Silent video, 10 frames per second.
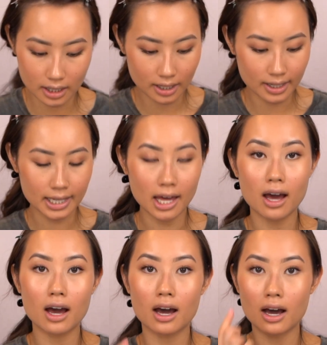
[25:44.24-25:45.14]
the
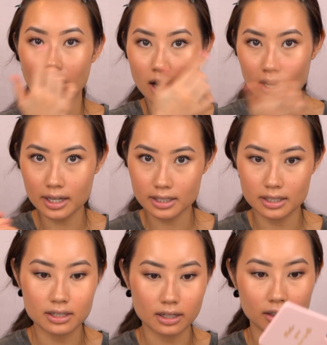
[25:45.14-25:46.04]
eyes
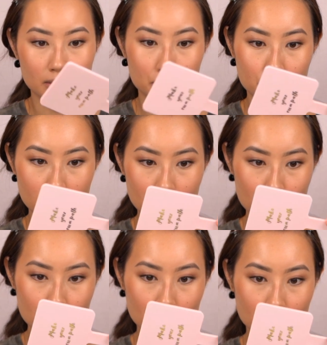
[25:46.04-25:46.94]
done, I'm pretty
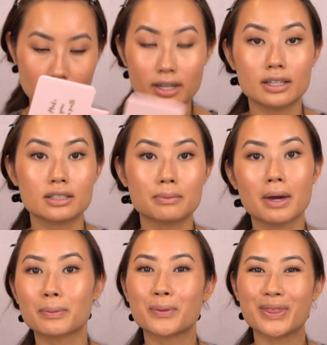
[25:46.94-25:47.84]
sure. Yes, I'm
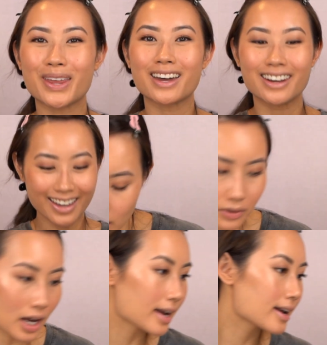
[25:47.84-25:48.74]
happy with that. All
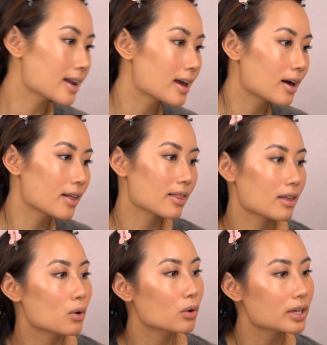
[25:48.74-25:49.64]
right, now
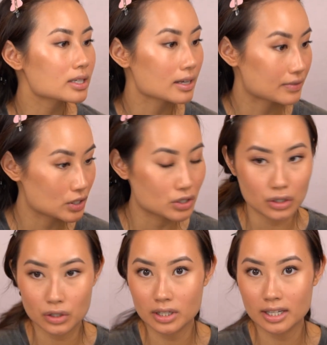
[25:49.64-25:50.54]
all that's left to
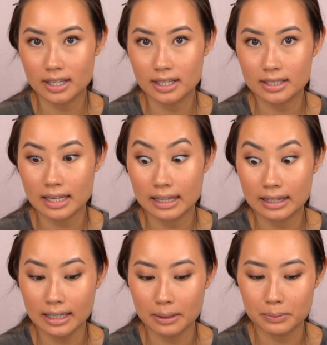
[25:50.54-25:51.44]
do is
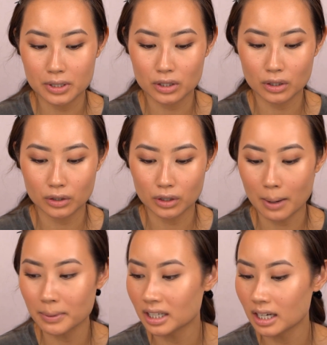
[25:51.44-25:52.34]
lips. So I'm
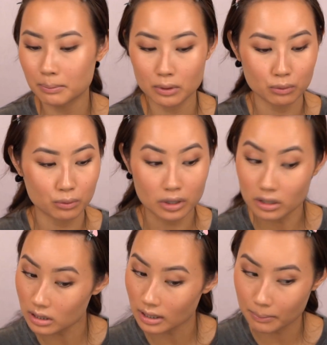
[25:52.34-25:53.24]
gonna keep it real
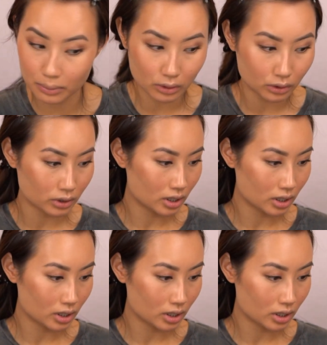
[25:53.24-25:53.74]
simple,